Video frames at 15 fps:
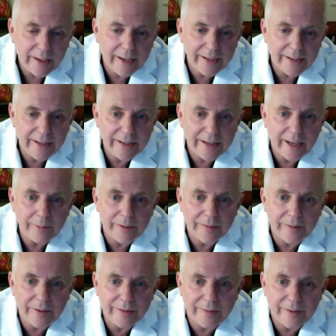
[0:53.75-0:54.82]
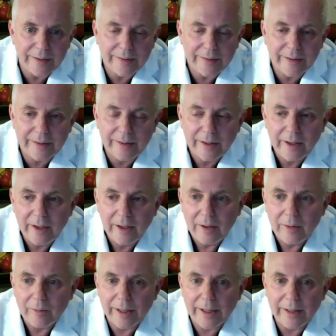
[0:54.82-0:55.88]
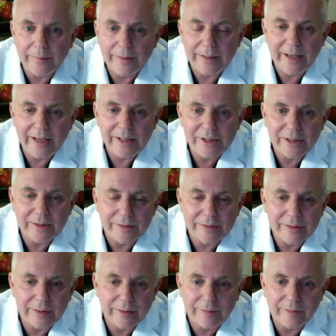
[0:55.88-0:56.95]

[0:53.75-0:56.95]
And I would think that recommendations